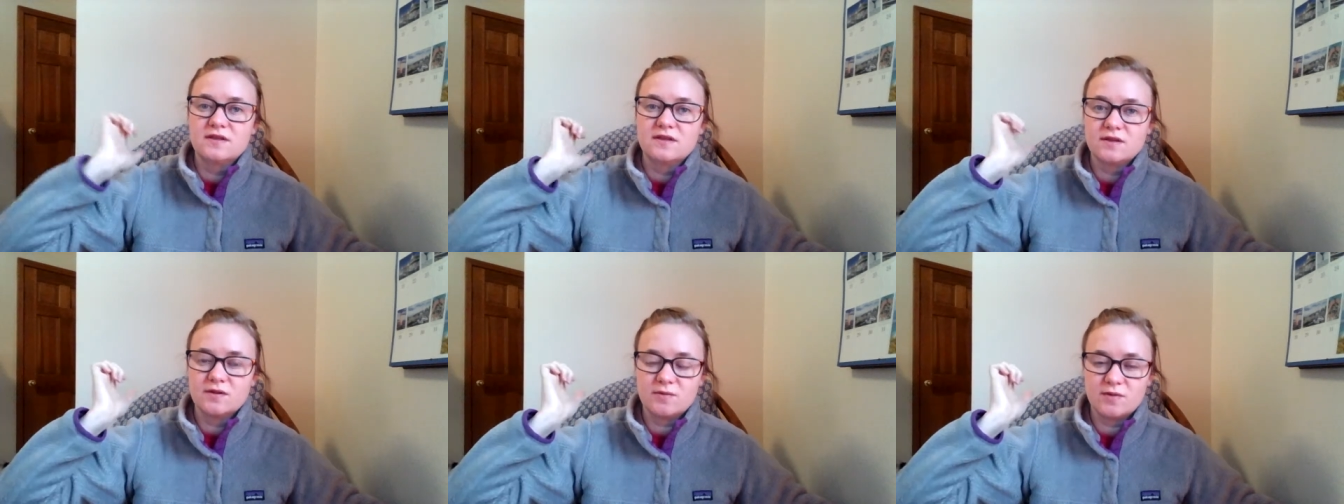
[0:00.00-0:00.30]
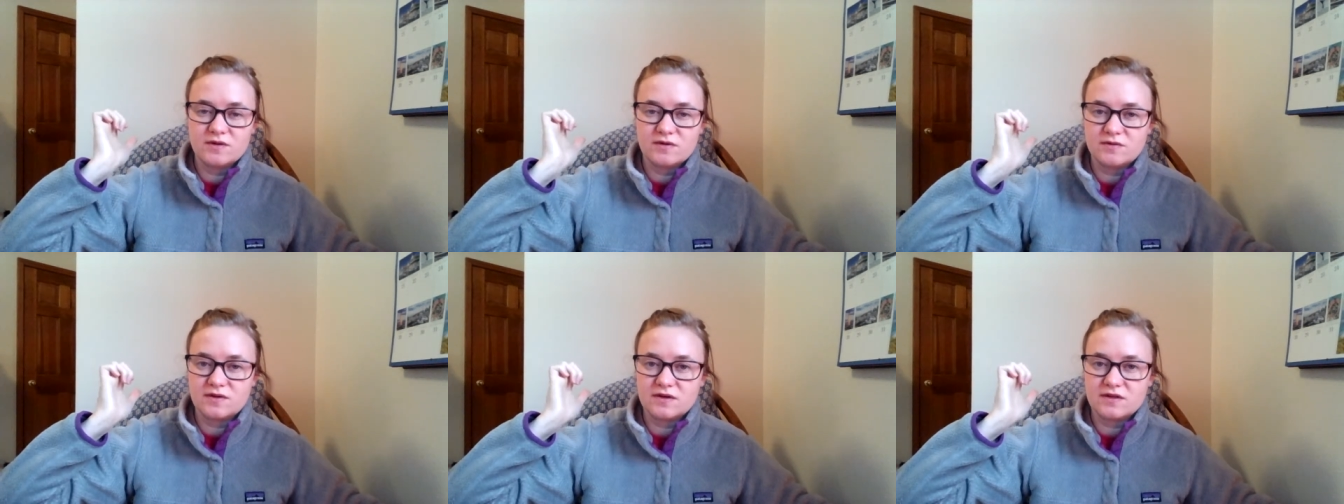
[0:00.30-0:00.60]
The
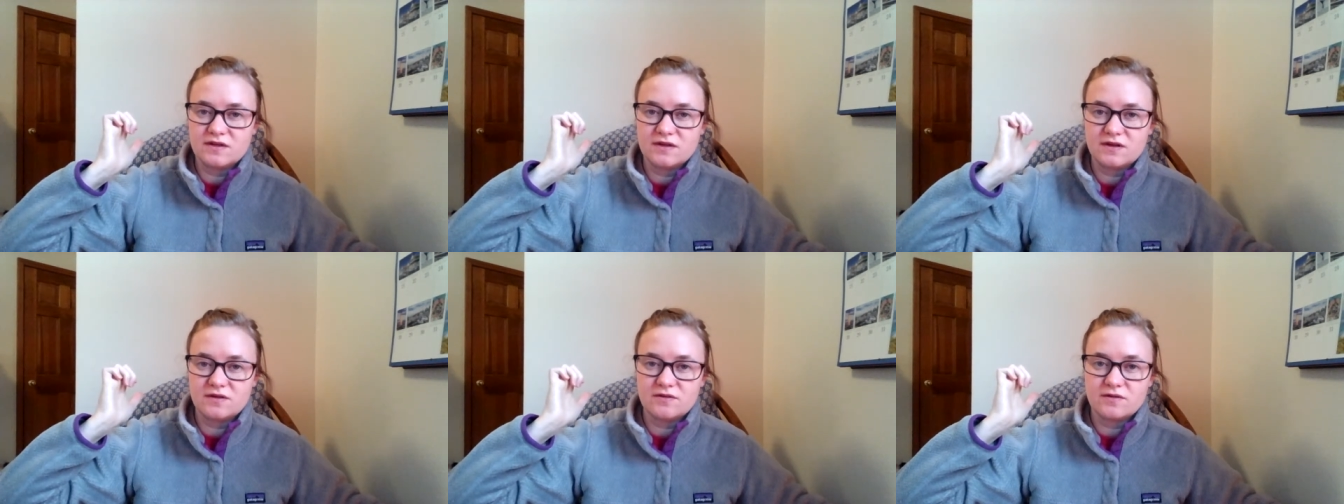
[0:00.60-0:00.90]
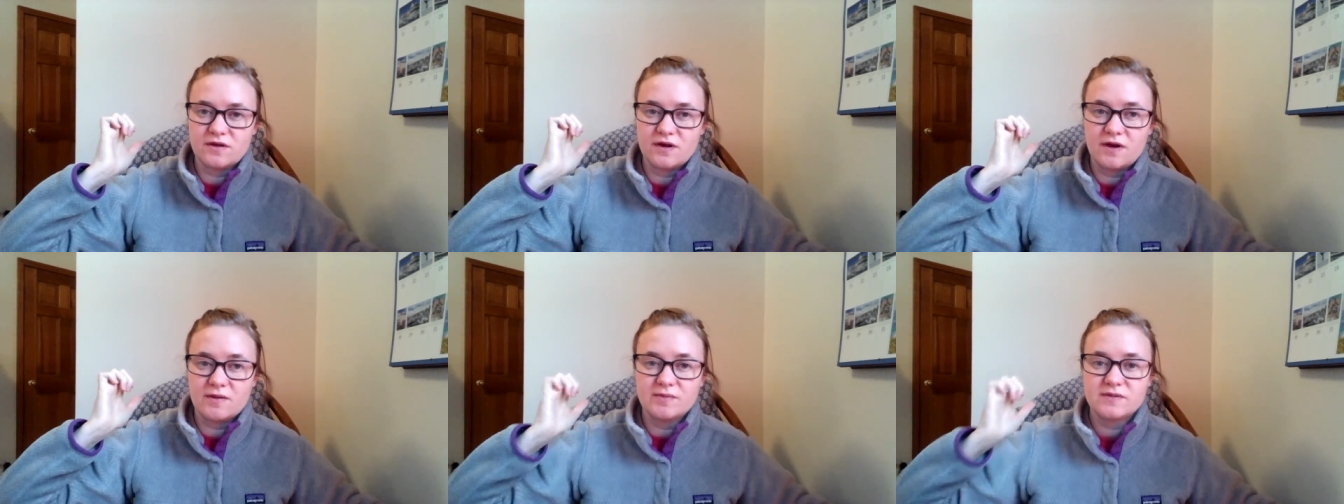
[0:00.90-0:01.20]
one directly
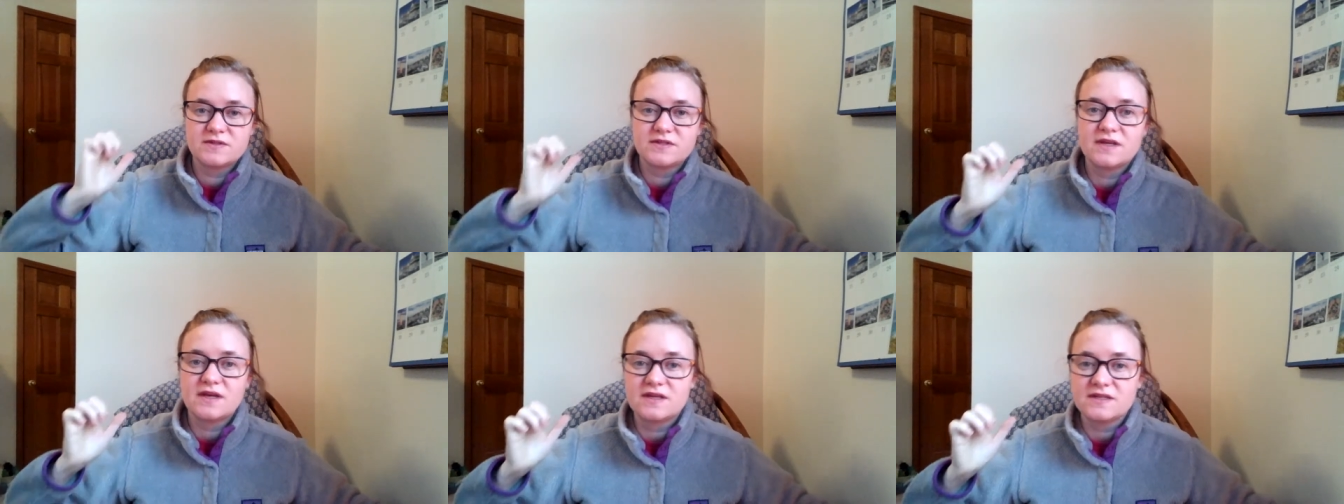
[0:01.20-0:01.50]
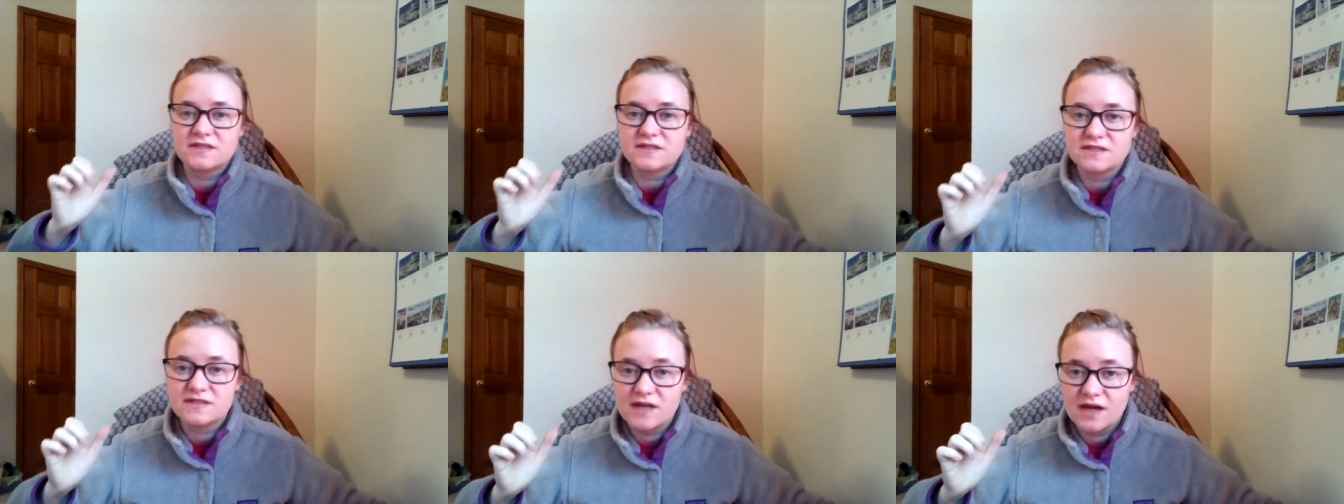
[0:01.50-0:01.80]
opposite
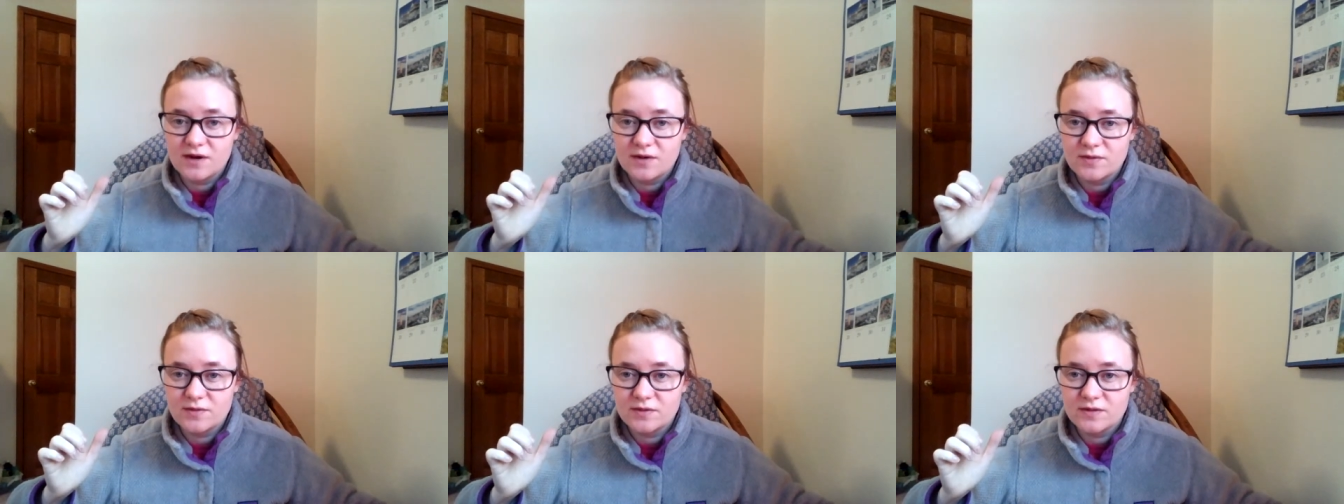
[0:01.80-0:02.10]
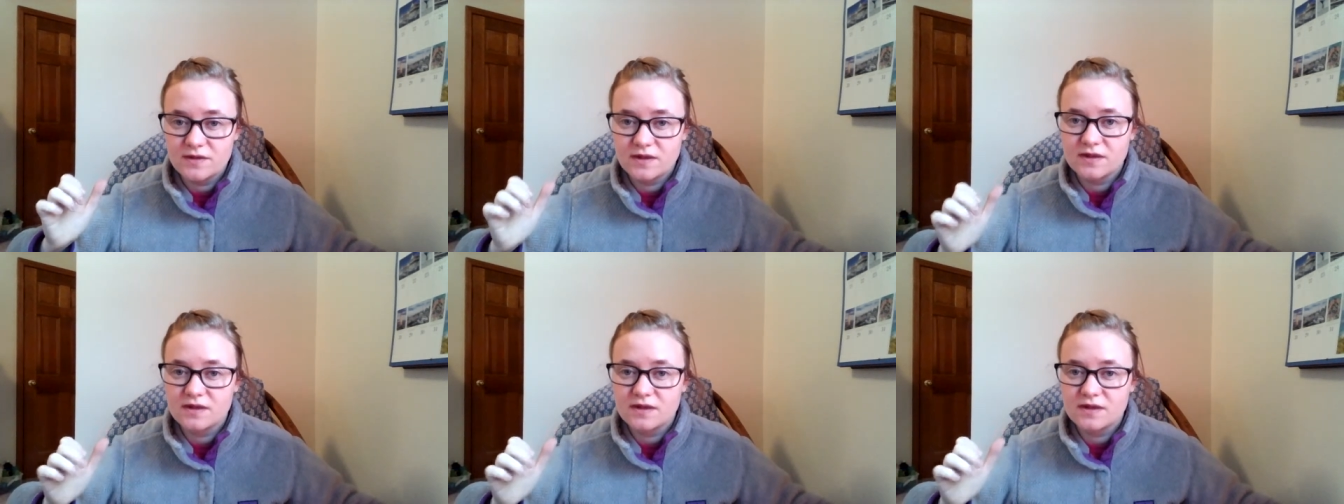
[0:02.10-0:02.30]
has south.